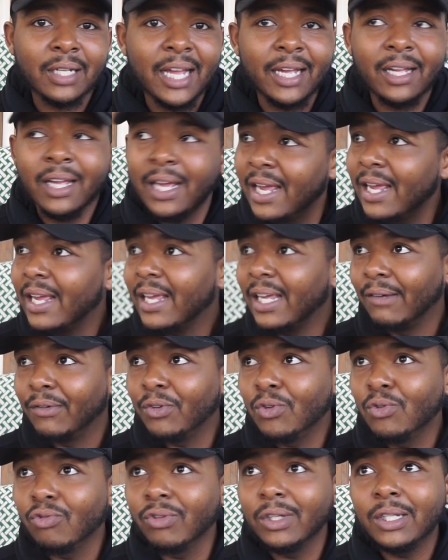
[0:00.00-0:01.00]
Like, if
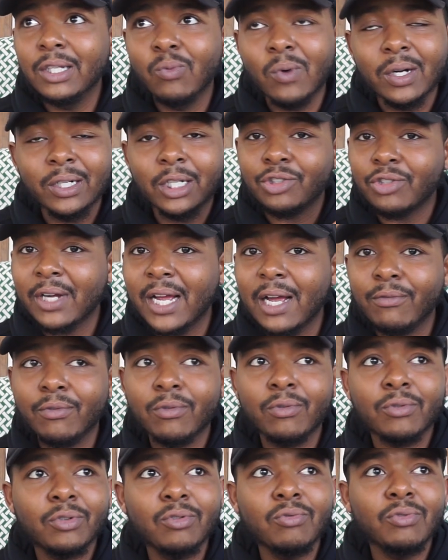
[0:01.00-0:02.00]
you really want to
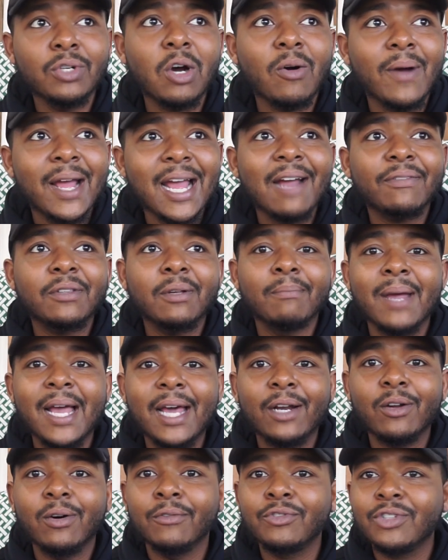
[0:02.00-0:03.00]
travel, you know half the
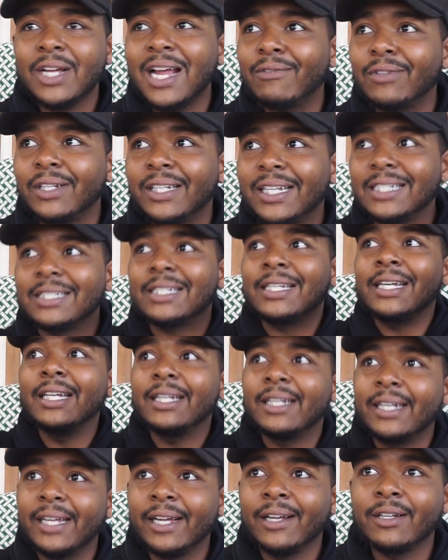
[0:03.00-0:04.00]
battle of traveling is
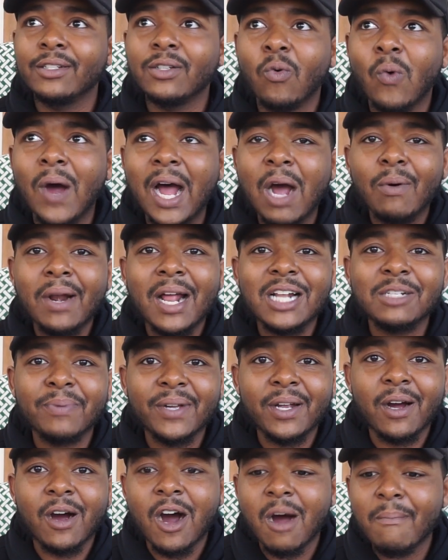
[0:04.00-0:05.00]
getting there. So why would I
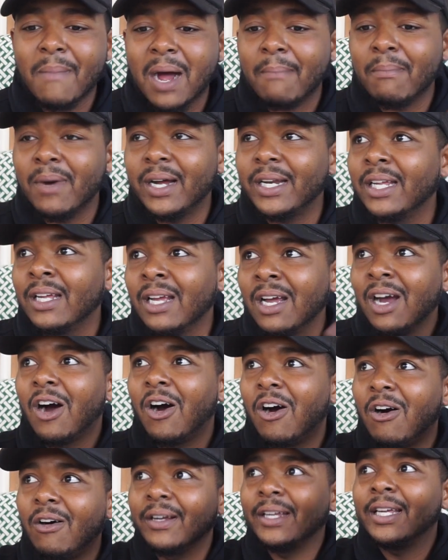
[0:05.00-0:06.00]
spend all my money
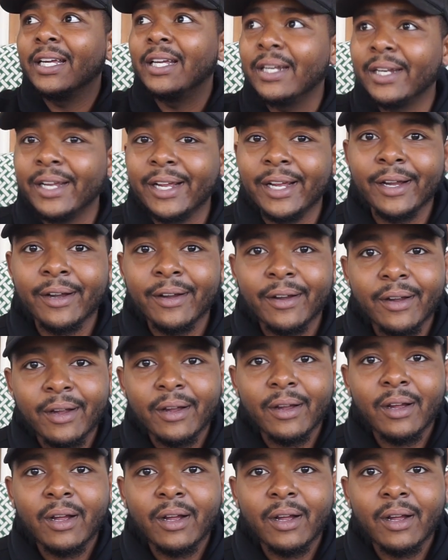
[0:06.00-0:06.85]
on getting there?